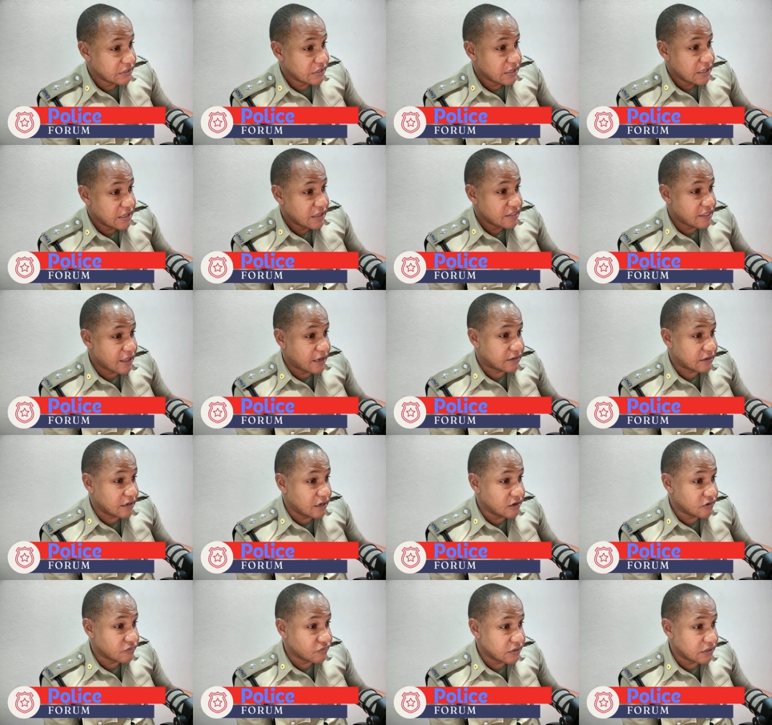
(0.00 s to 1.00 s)
that
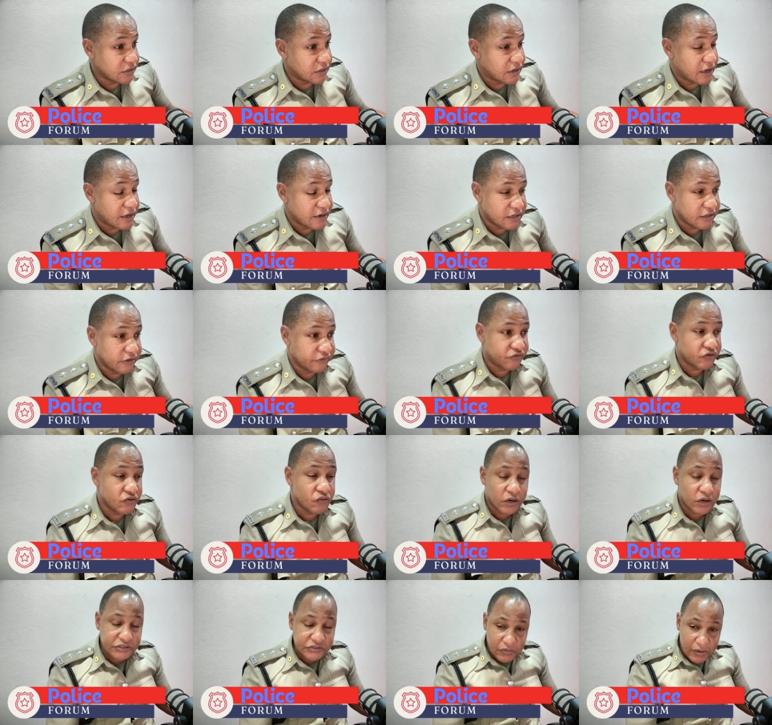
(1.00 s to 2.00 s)
area. And if you
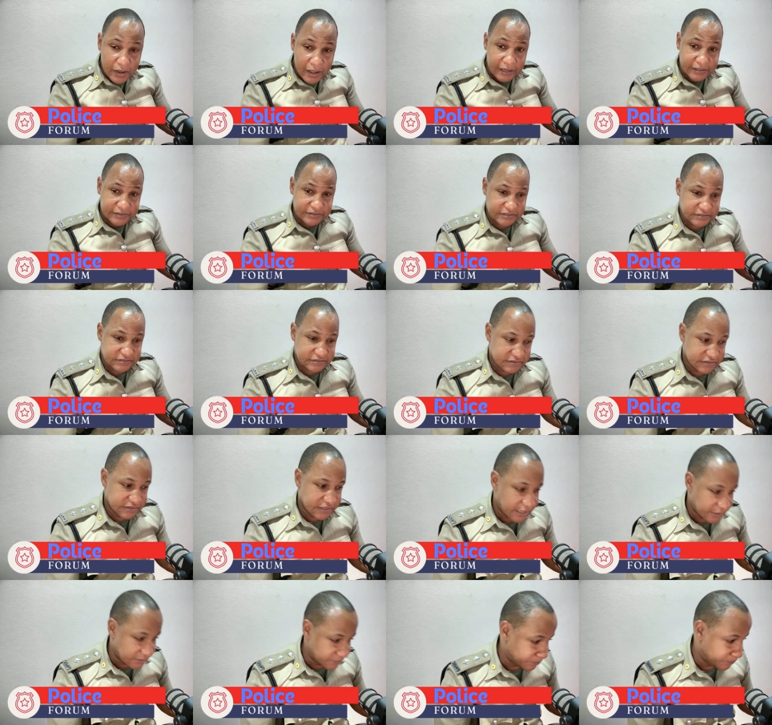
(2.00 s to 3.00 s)
want to access
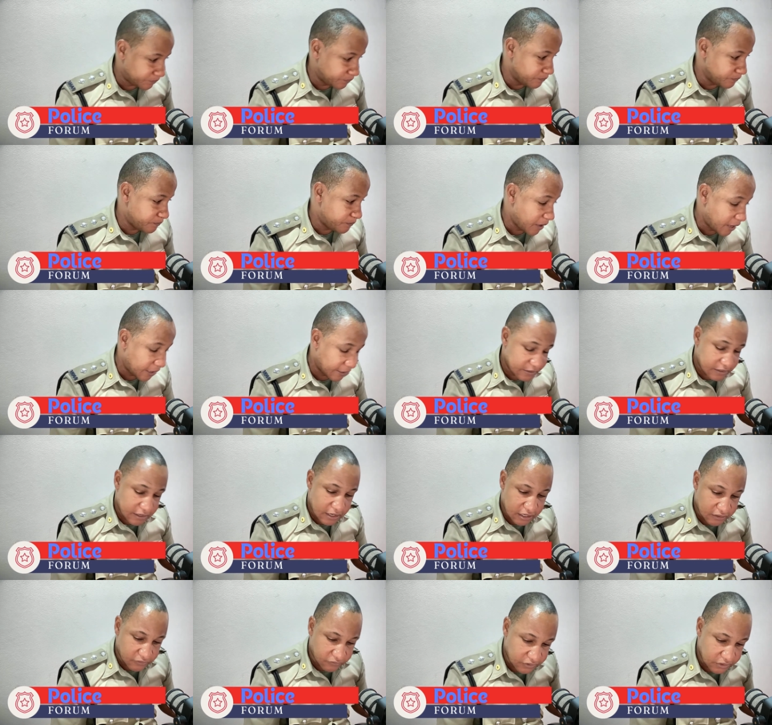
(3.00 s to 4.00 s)
that parking
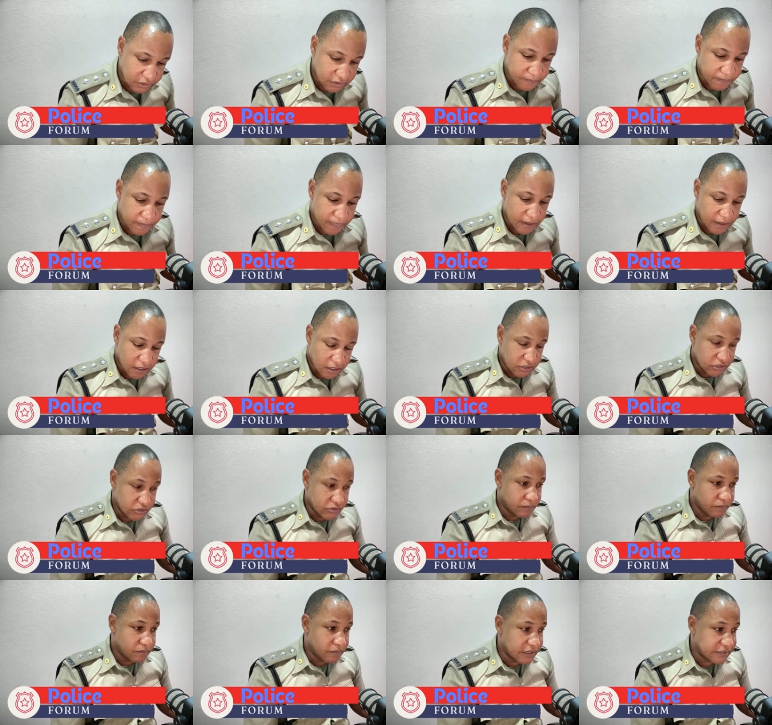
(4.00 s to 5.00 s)
area, you
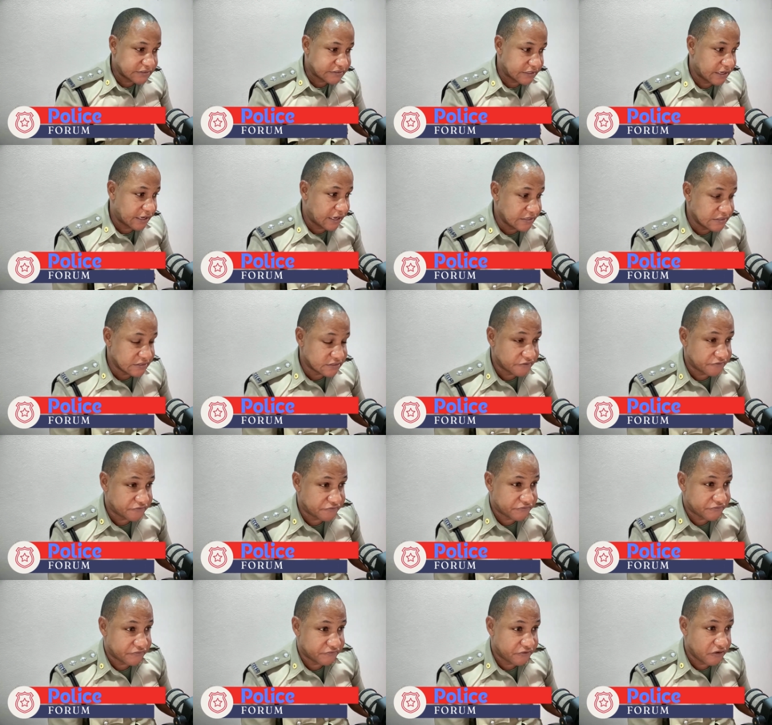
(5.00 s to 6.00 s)
must enter
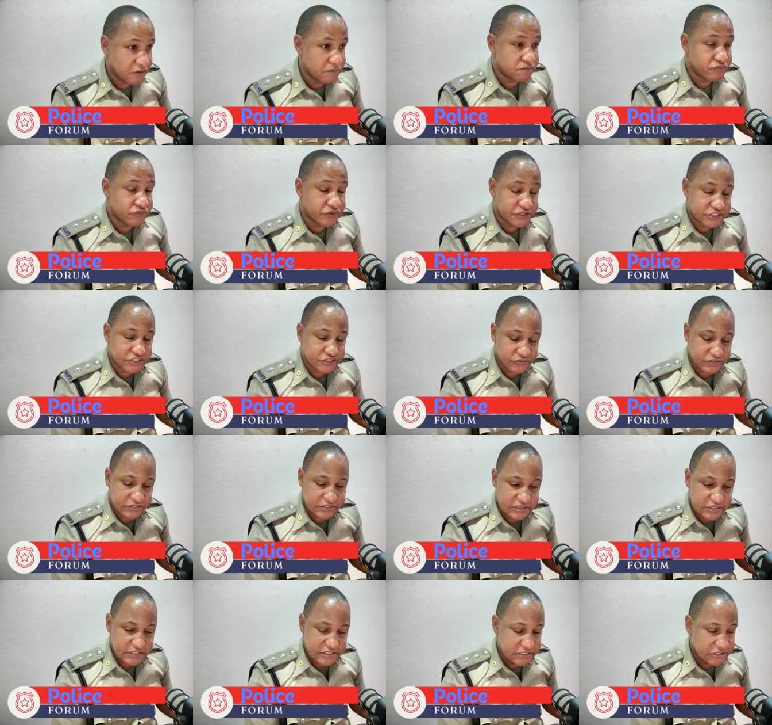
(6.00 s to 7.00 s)
from Bridge Street
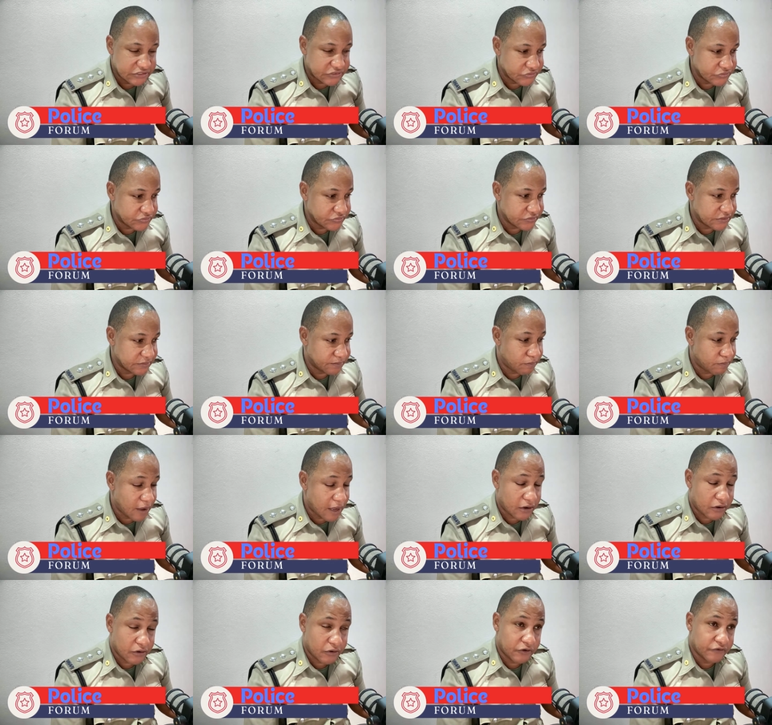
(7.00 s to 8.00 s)
into the back
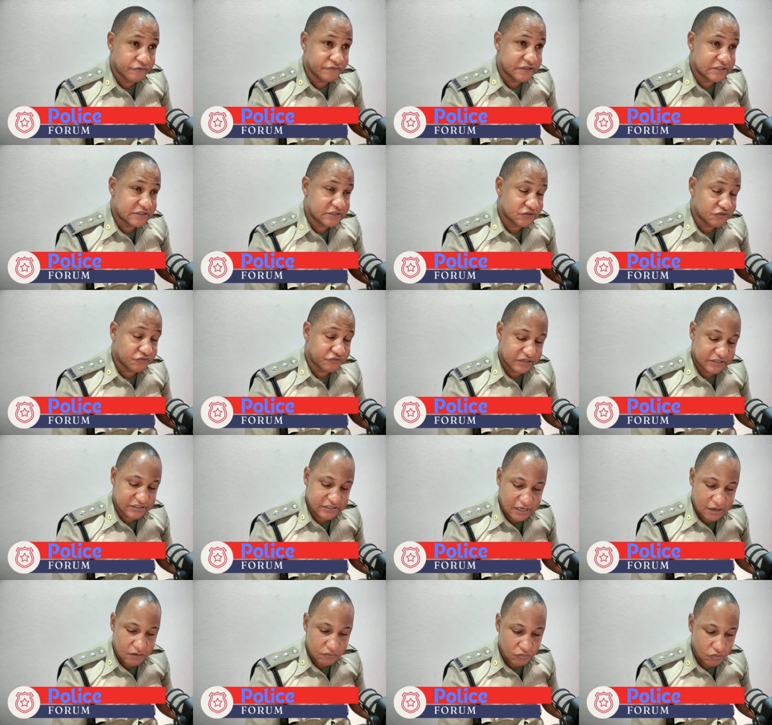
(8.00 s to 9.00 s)
of the Soufriere
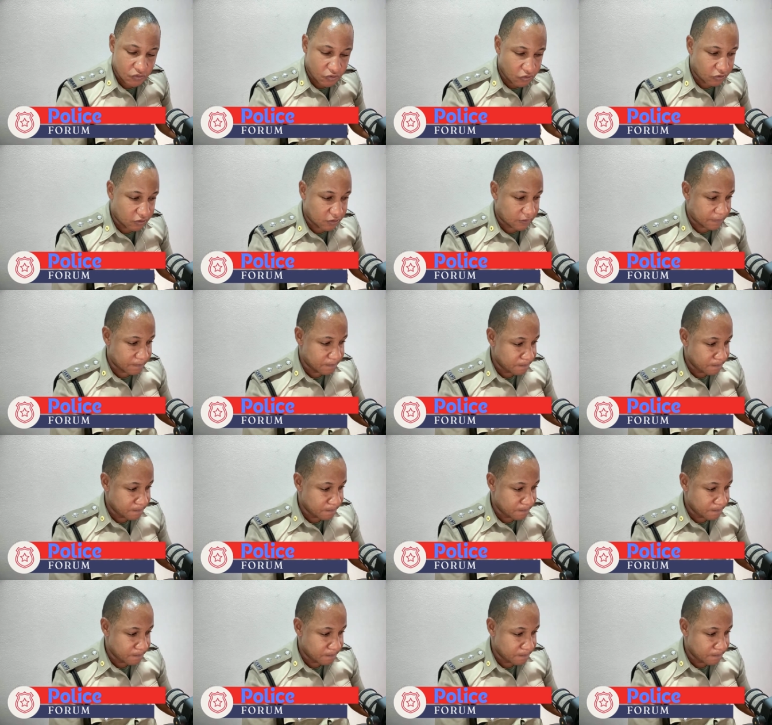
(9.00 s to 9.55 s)
Town Hall,